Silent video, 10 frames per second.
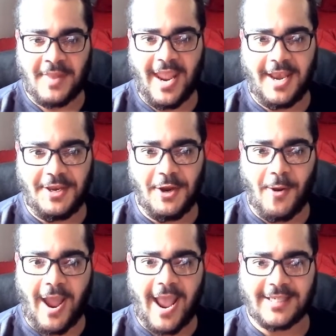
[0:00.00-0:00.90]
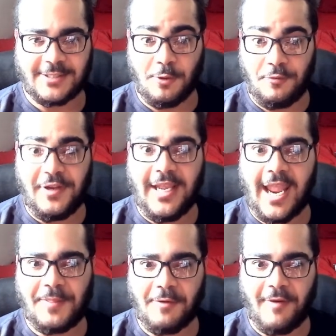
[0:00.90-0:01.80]
And as Luffy
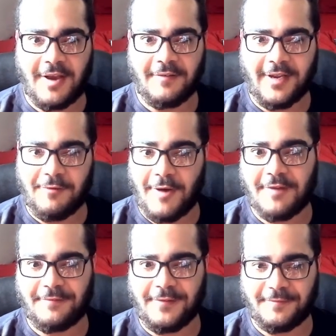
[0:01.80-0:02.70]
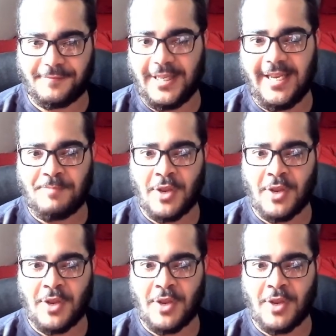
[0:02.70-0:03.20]
gained the Grand Fleet,